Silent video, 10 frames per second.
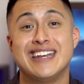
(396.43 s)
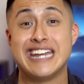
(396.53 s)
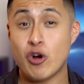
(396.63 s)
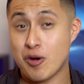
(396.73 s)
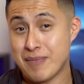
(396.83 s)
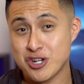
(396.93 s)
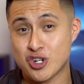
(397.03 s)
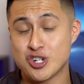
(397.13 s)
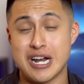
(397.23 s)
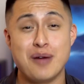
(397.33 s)
Now at my
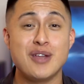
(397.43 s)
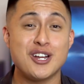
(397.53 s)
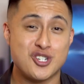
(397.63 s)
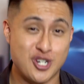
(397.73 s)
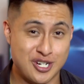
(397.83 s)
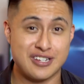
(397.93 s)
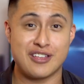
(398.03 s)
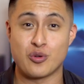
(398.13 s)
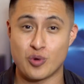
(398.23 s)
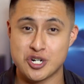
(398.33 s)
church, I'm not
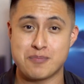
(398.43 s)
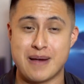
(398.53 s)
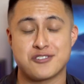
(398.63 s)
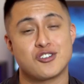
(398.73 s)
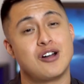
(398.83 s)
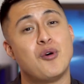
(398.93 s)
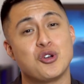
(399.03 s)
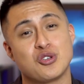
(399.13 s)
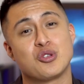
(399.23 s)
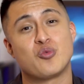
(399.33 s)
just the worship pastor, I'm
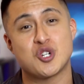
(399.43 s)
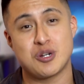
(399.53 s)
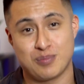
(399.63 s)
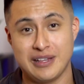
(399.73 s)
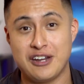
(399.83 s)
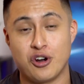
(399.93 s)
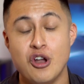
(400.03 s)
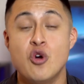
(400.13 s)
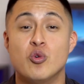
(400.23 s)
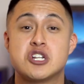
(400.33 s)
also the worship
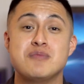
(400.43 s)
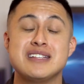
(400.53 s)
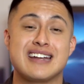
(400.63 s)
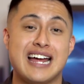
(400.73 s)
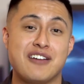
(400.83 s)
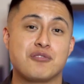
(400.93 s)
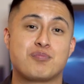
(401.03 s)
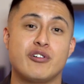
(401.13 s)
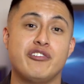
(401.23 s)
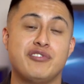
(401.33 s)
leader, which means that I have the
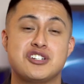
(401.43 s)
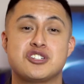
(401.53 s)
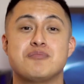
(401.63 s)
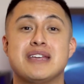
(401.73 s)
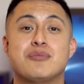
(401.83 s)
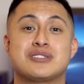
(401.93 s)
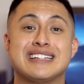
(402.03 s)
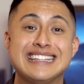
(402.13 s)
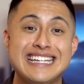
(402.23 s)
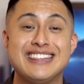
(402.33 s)
privilege to be able
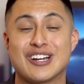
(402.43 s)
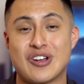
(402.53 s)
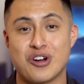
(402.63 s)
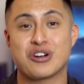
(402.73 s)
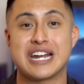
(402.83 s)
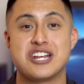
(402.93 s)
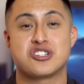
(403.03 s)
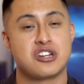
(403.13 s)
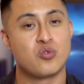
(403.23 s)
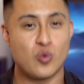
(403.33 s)
to lead the
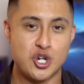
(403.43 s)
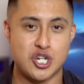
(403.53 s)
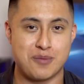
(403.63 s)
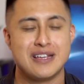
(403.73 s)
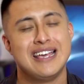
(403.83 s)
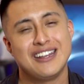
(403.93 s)
congregation in worship.